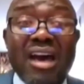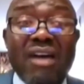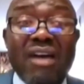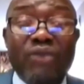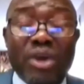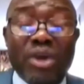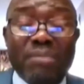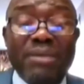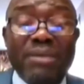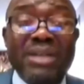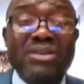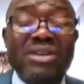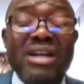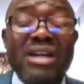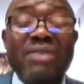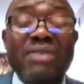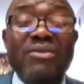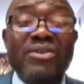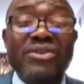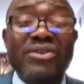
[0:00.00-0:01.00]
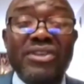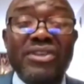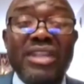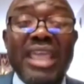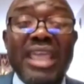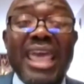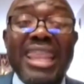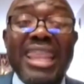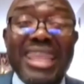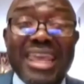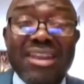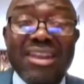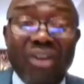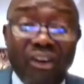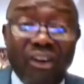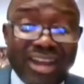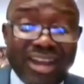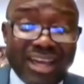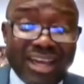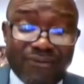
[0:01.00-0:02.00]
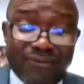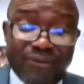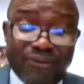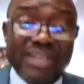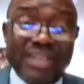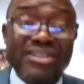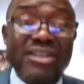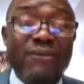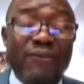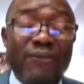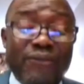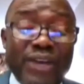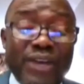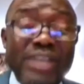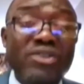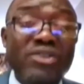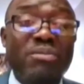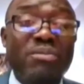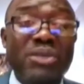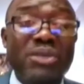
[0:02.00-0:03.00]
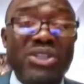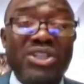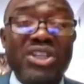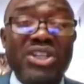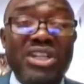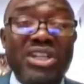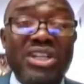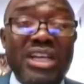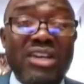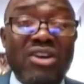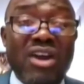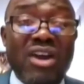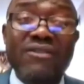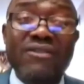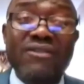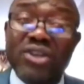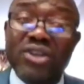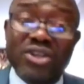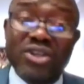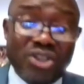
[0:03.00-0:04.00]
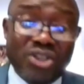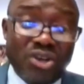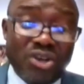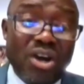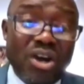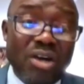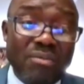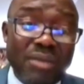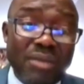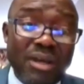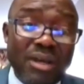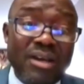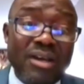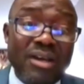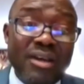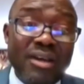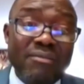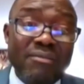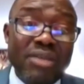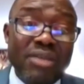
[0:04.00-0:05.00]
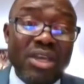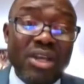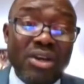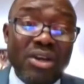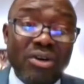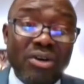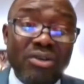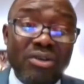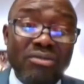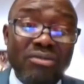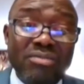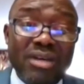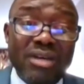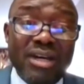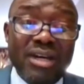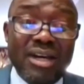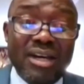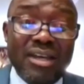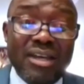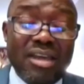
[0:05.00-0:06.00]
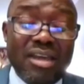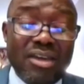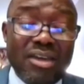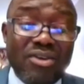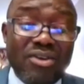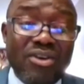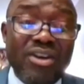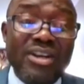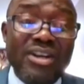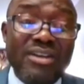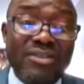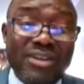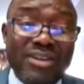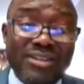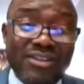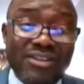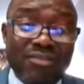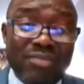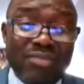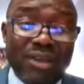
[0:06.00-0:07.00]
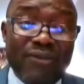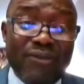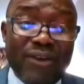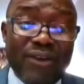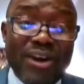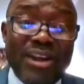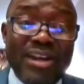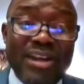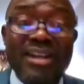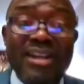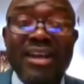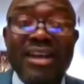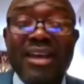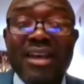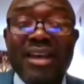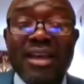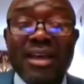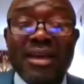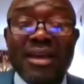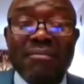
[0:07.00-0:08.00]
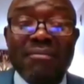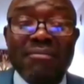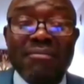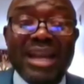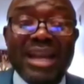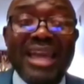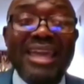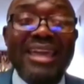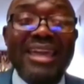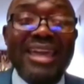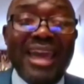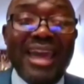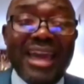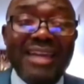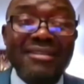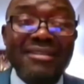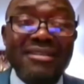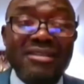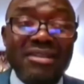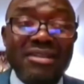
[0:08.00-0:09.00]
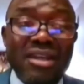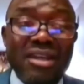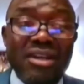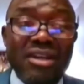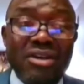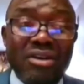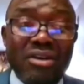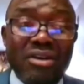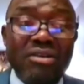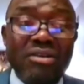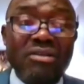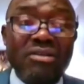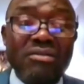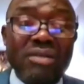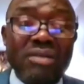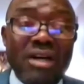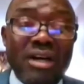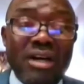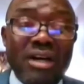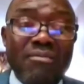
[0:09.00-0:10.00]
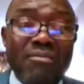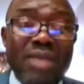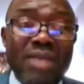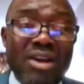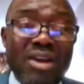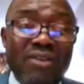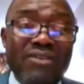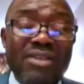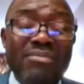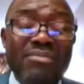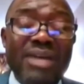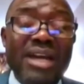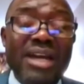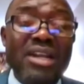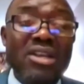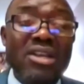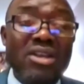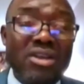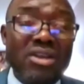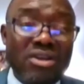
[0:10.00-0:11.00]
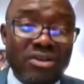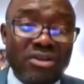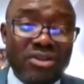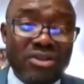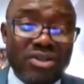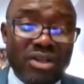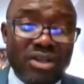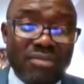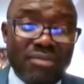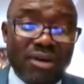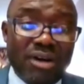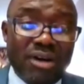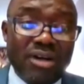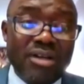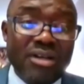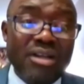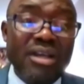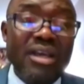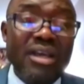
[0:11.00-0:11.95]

for a particular reason, and then on that the first opportunity that you have, you don't show up, you know, you run the risk of being fired. But I guess, you know, many of them are new to the board.